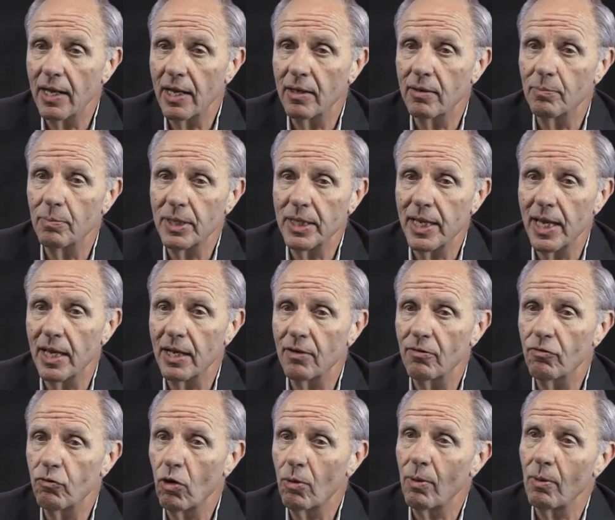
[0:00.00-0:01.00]
and began to
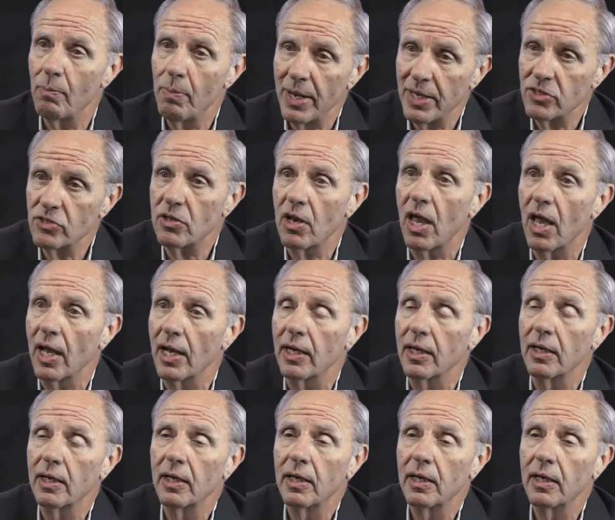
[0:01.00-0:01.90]
form a baseline.